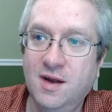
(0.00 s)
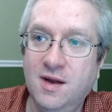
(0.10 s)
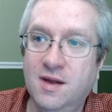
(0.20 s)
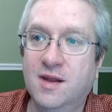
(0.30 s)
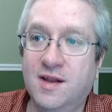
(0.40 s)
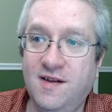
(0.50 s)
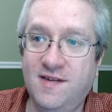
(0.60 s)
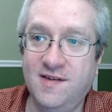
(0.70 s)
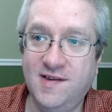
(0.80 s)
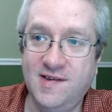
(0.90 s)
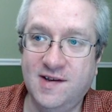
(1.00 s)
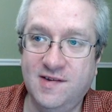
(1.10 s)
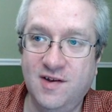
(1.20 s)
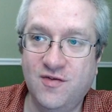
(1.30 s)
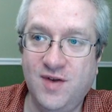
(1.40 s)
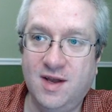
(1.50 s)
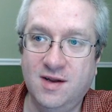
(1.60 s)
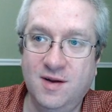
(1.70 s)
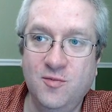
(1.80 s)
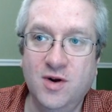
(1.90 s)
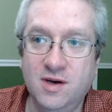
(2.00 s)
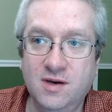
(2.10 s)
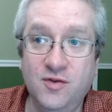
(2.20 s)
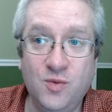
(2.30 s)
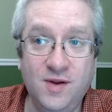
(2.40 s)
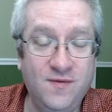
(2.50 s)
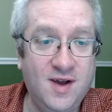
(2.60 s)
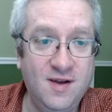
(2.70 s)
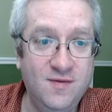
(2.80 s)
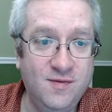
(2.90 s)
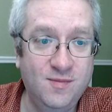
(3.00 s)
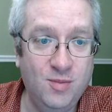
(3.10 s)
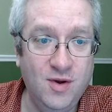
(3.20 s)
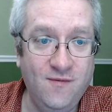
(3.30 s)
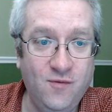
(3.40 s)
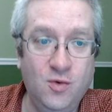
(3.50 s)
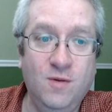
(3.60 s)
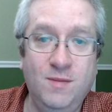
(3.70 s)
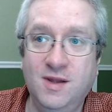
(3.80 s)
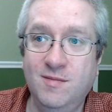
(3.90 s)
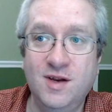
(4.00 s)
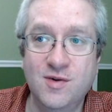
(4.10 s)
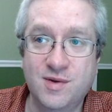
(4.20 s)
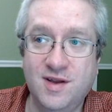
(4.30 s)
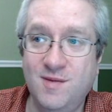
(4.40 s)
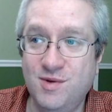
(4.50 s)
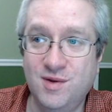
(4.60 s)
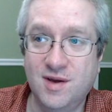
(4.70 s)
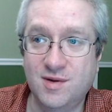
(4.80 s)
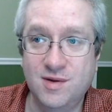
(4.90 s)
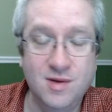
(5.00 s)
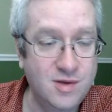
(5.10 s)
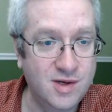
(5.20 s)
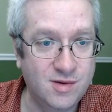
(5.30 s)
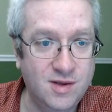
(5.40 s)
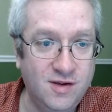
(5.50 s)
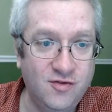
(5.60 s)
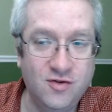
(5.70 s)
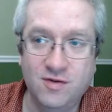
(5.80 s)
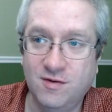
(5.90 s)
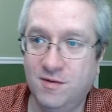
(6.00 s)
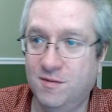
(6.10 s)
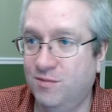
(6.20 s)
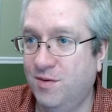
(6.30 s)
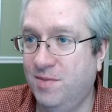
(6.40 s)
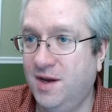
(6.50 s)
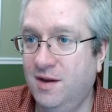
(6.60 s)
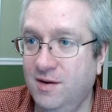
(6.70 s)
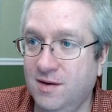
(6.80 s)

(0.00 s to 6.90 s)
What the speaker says: like this is a 6-inch Falcon I'm working on. 25.4 millimeters times 6 is a 6-inch propeller.